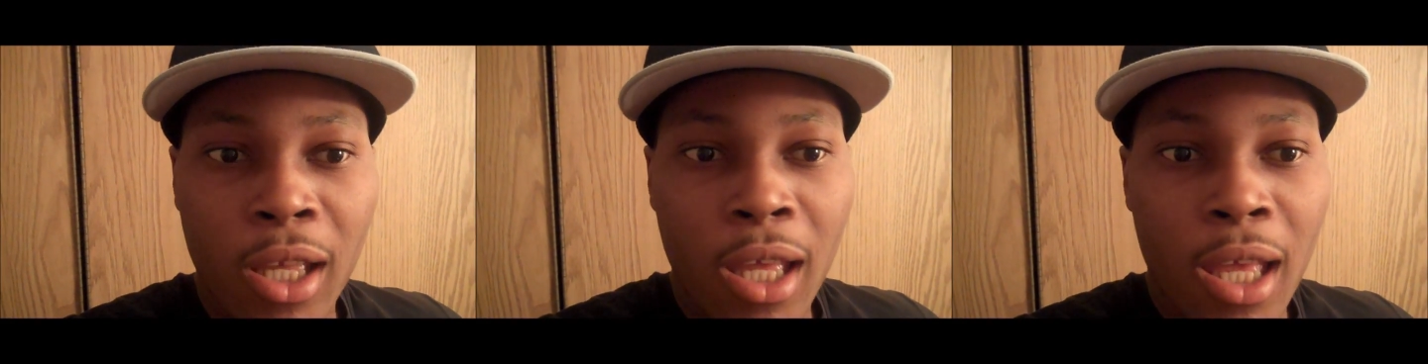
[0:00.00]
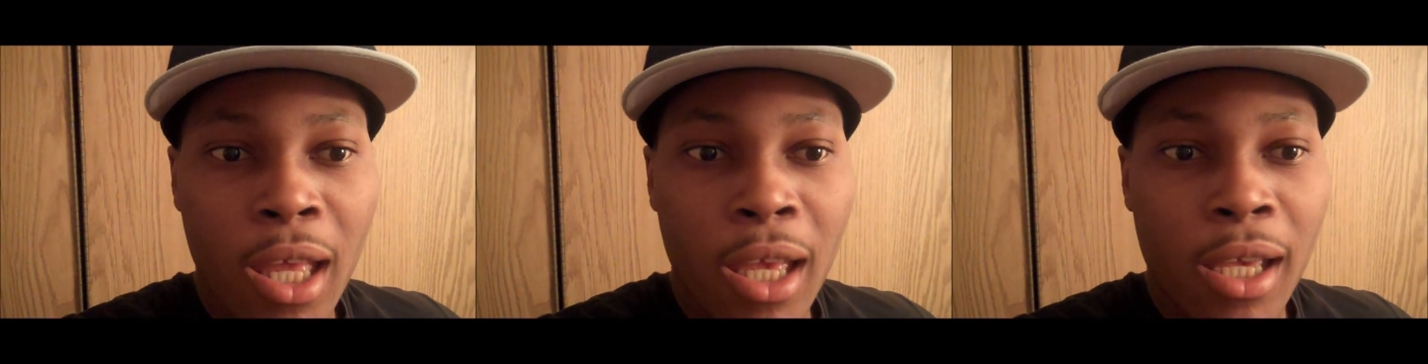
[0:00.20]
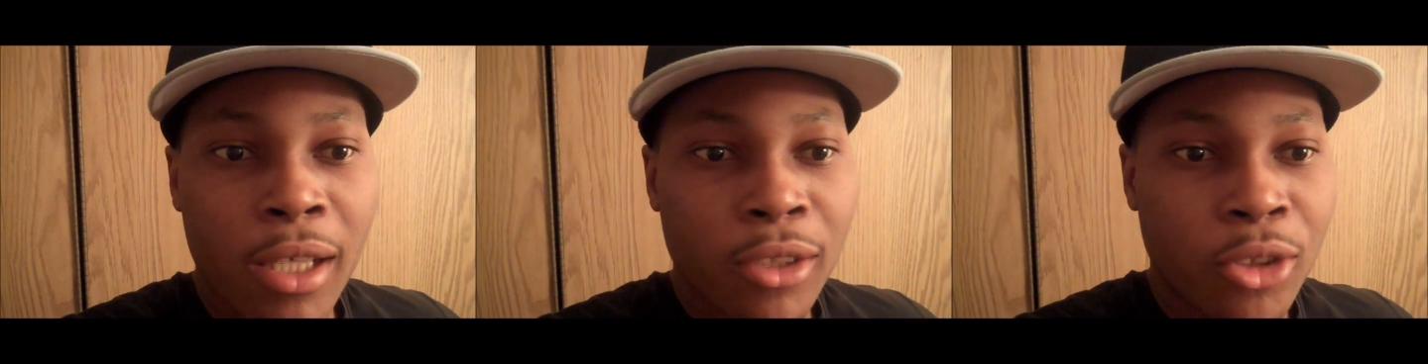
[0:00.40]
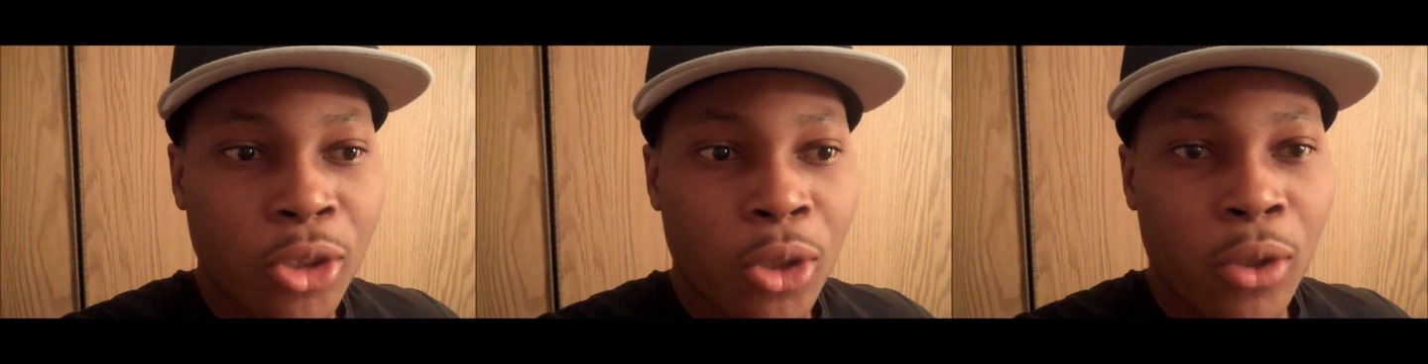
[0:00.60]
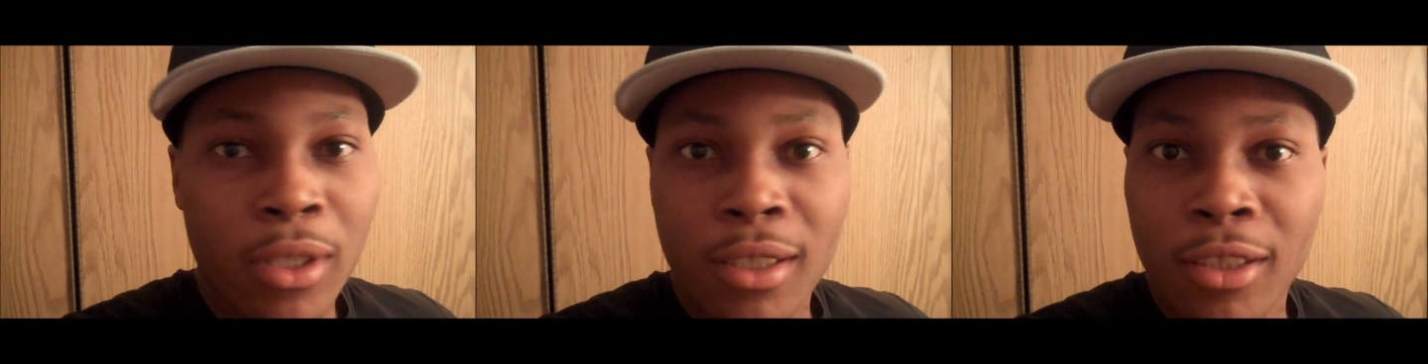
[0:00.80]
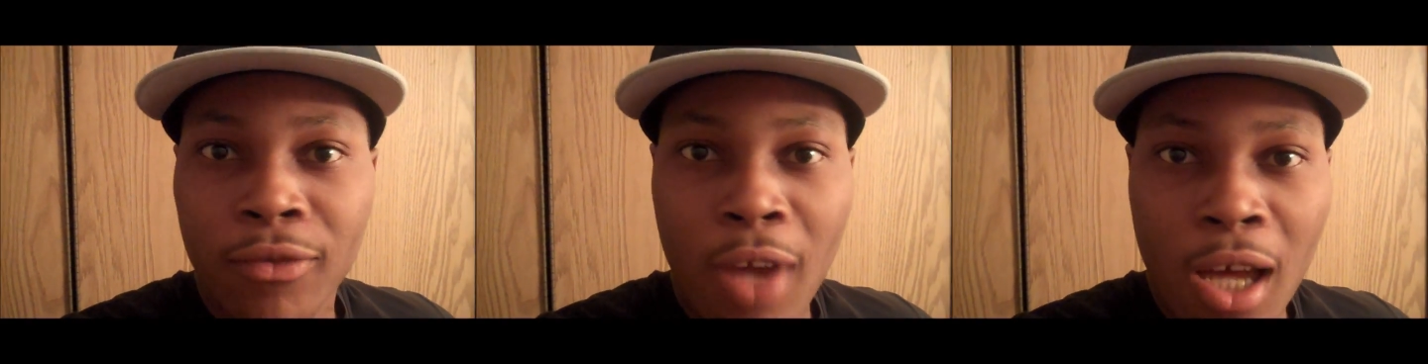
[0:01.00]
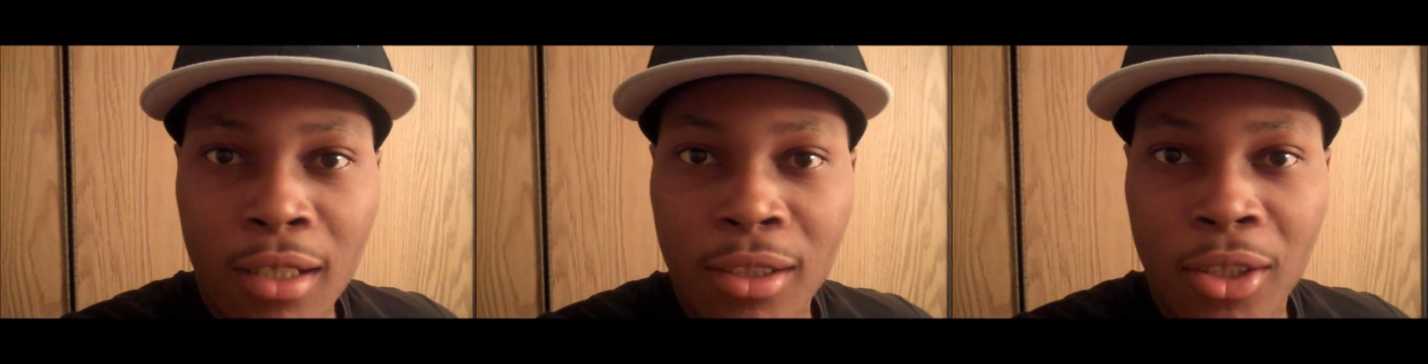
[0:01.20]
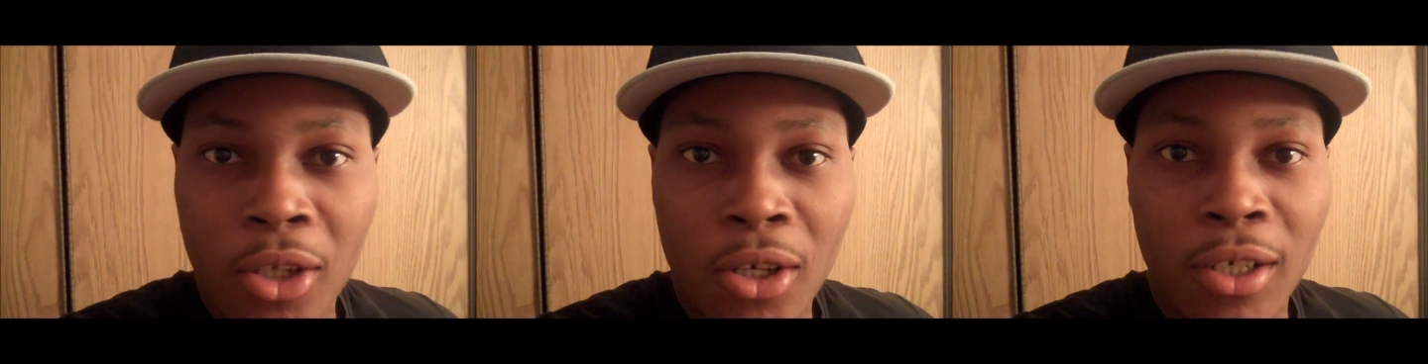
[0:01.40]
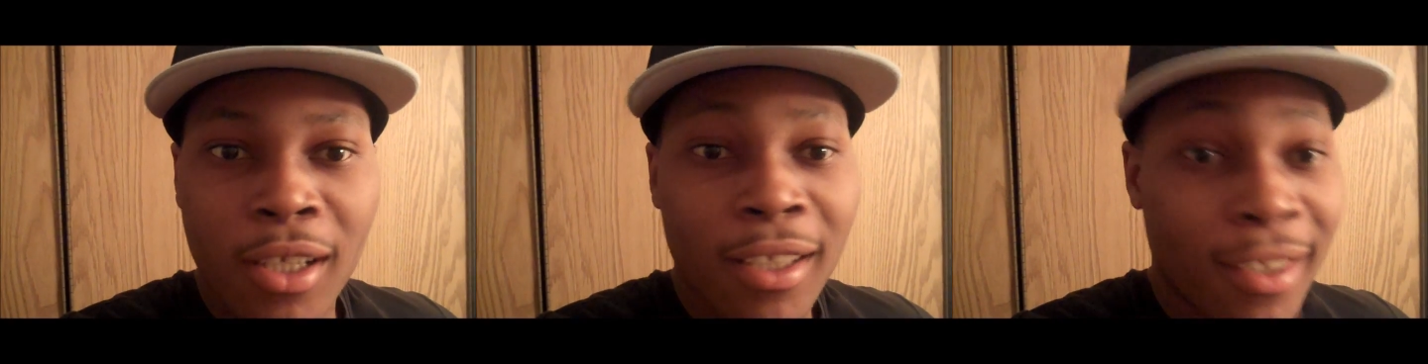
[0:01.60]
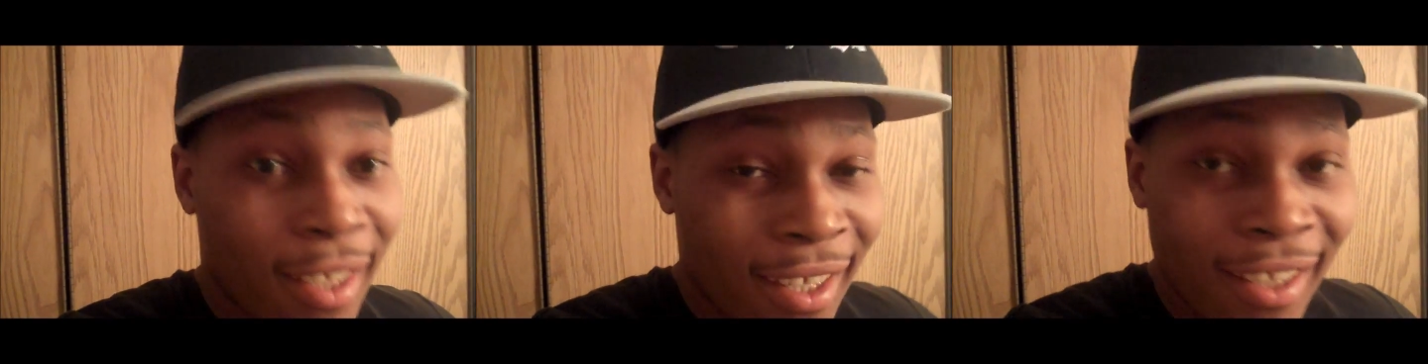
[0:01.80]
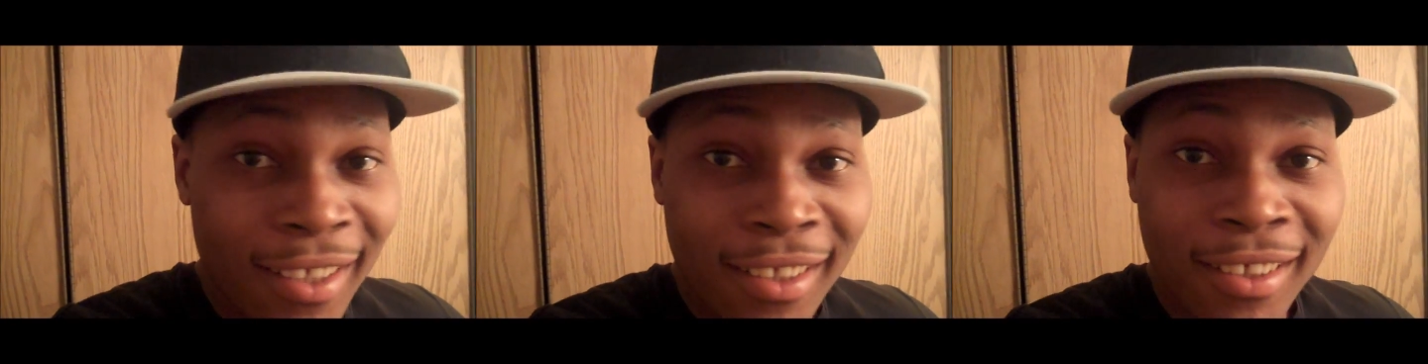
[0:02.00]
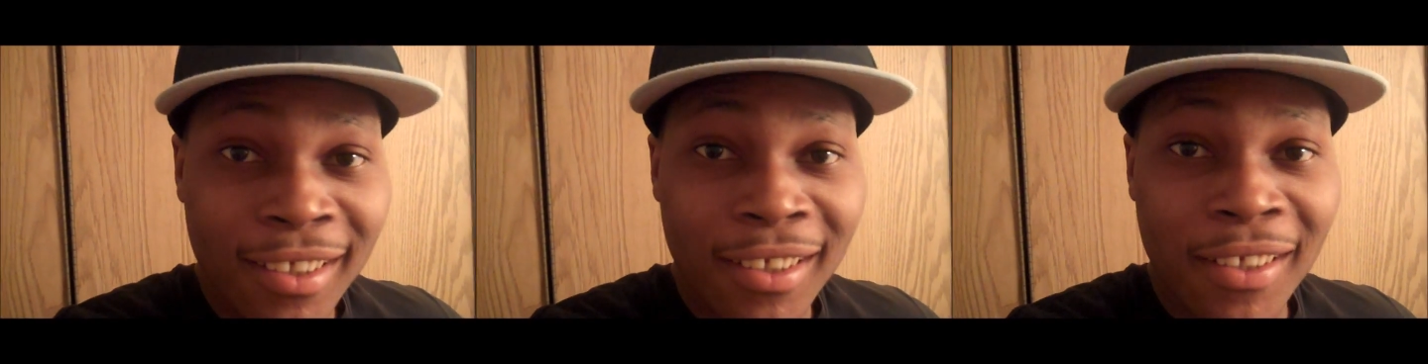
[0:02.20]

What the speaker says: And, you know, he's a rock star, again.